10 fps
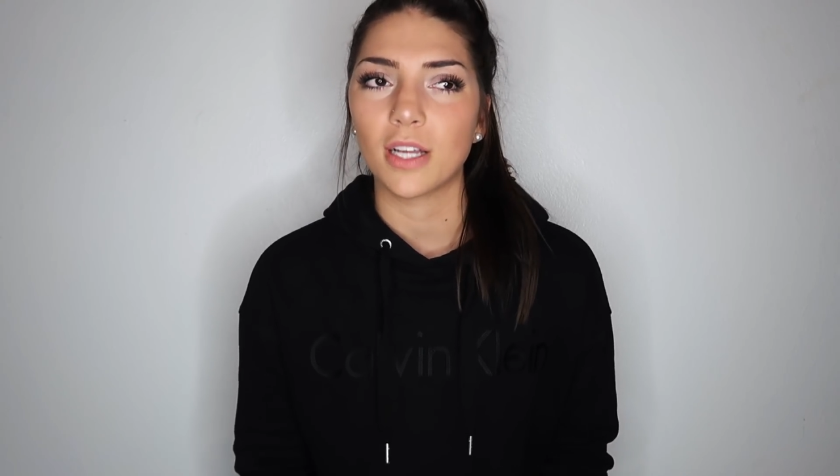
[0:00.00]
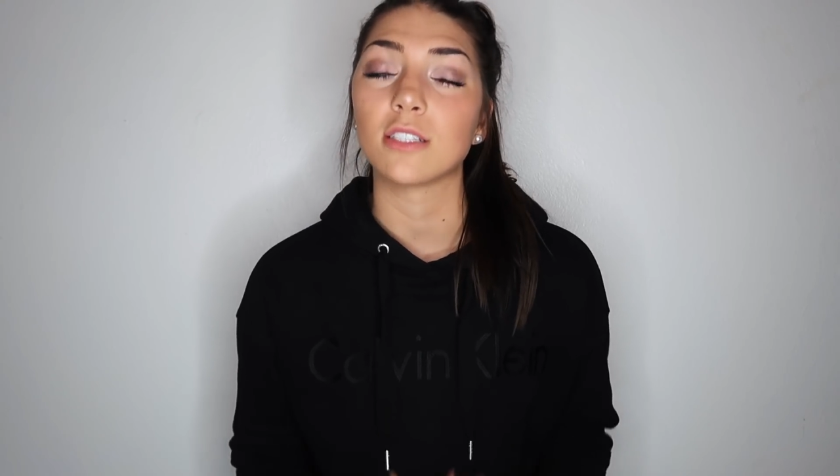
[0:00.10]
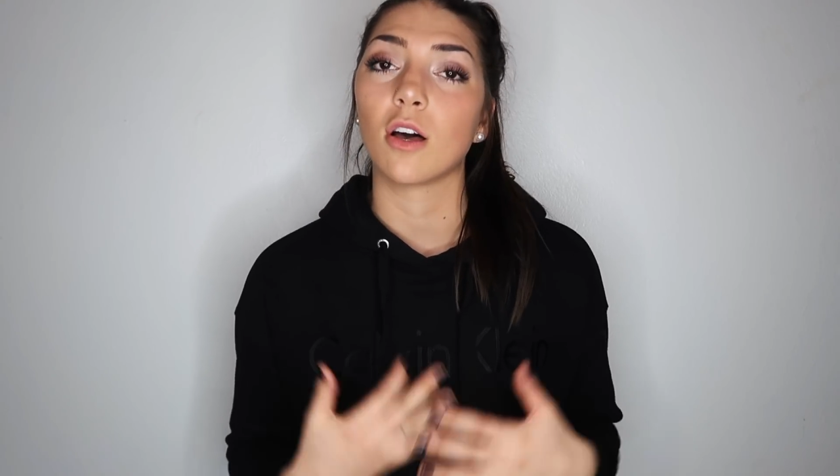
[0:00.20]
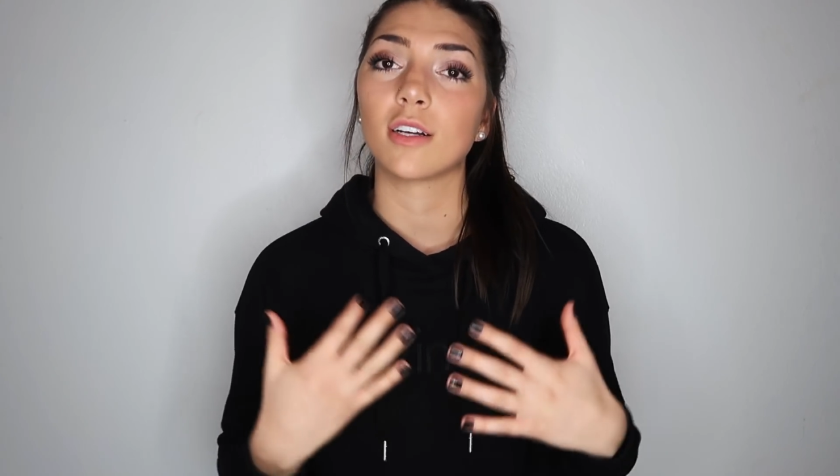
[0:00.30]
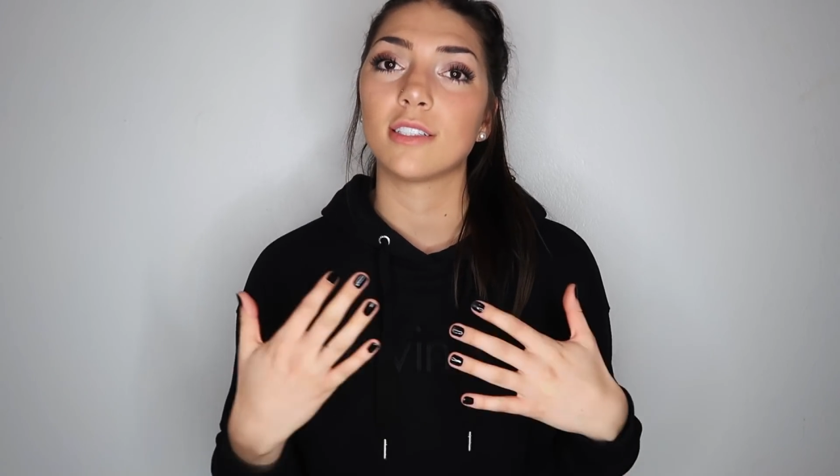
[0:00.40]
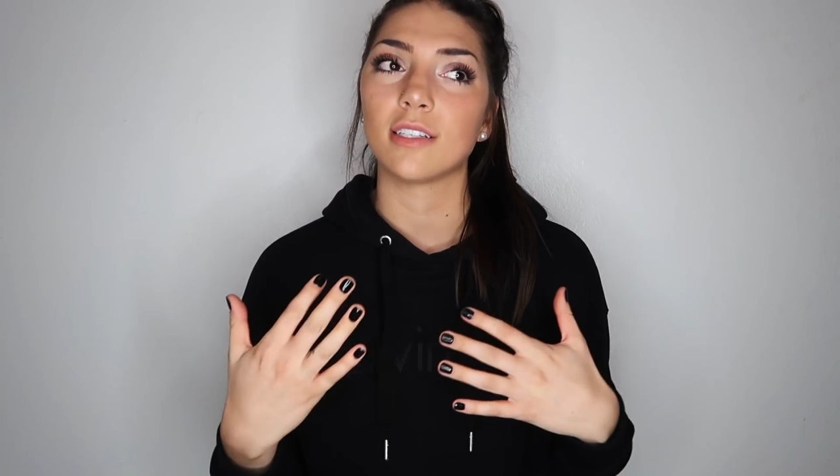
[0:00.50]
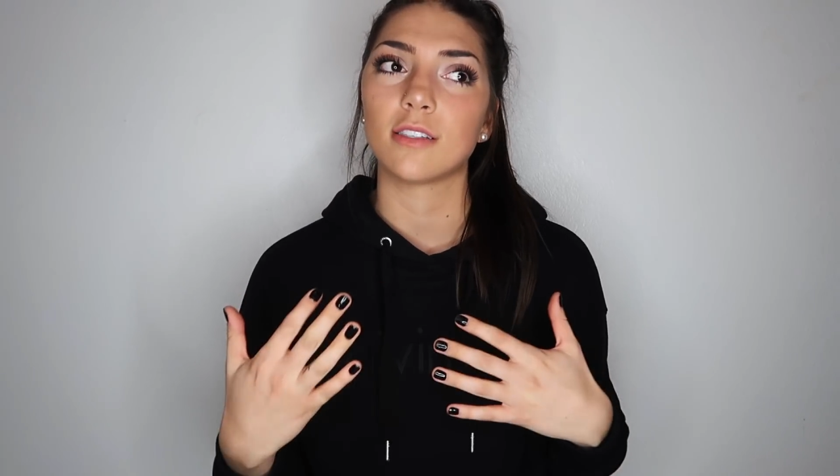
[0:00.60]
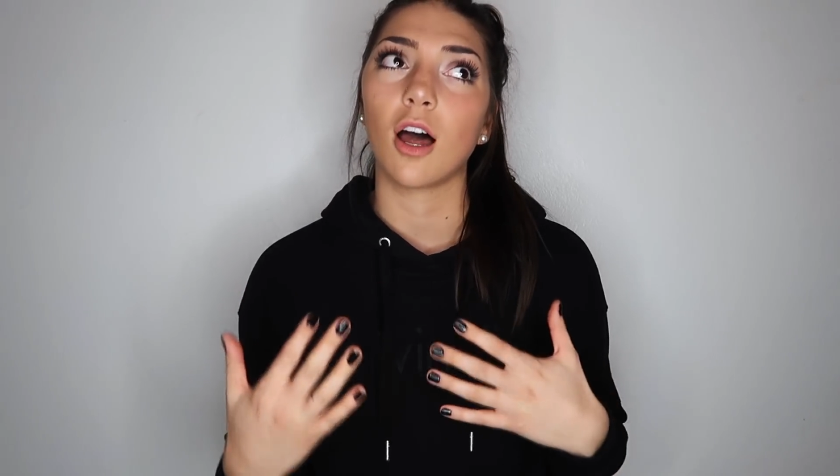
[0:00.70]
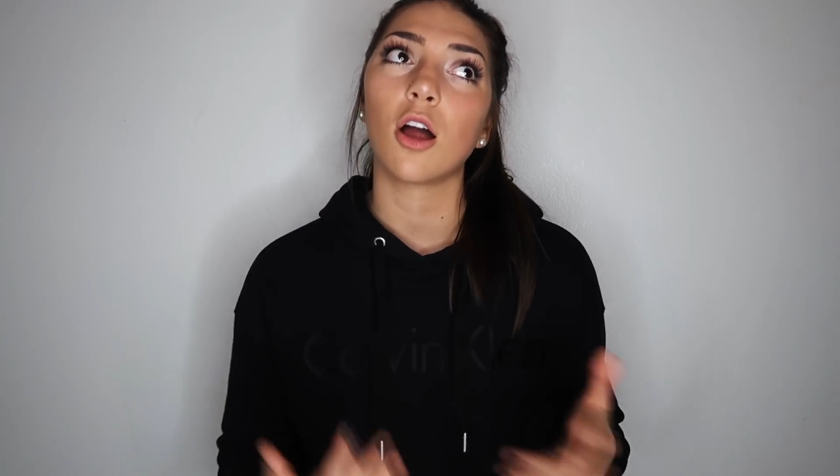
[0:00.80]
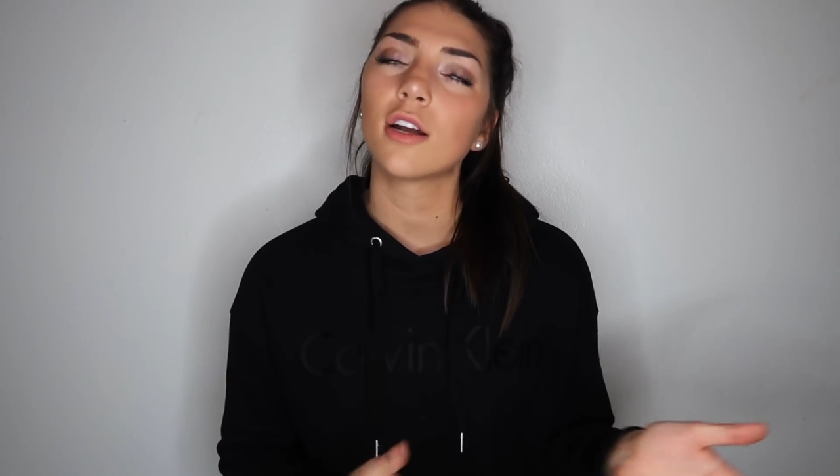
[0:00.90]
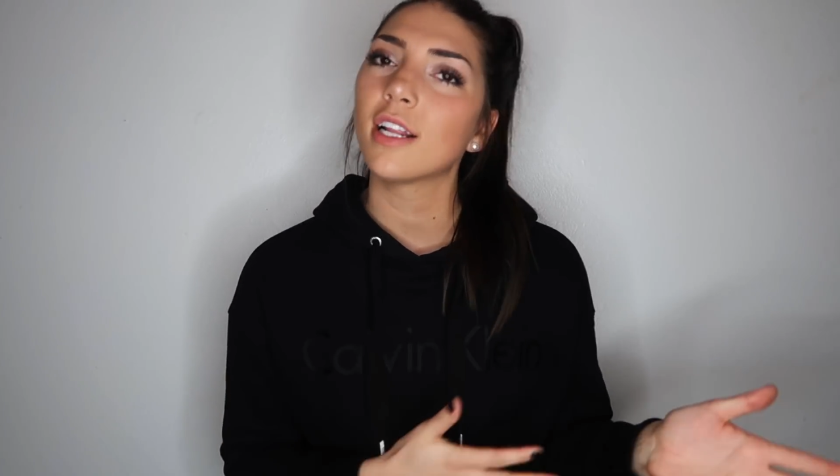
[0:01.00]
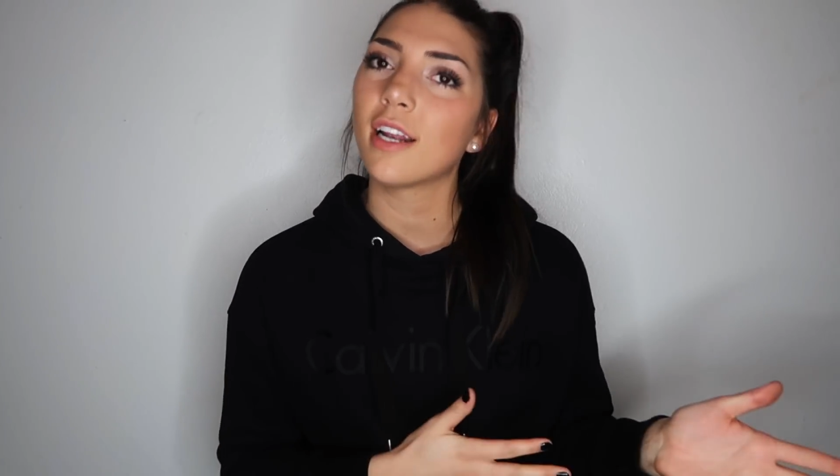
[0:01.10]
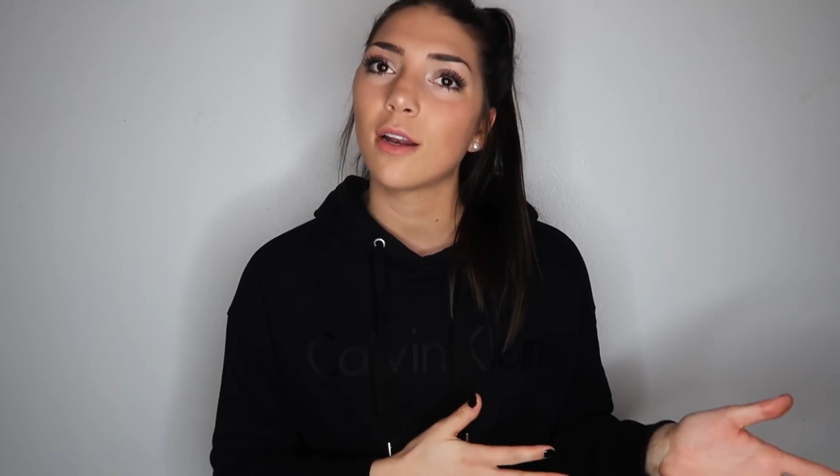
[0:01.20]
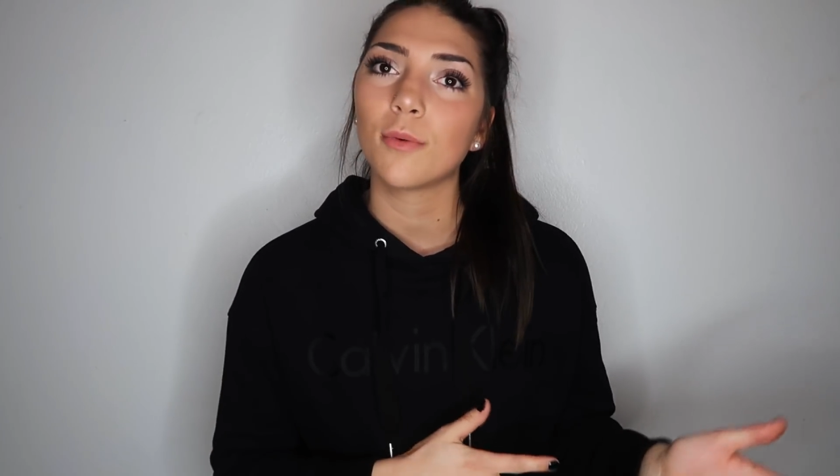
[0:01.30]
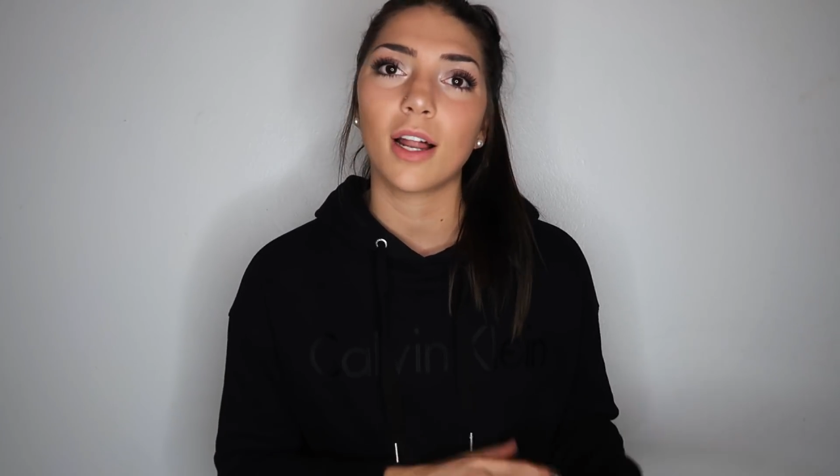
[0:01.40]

As long as it's not hurting anyone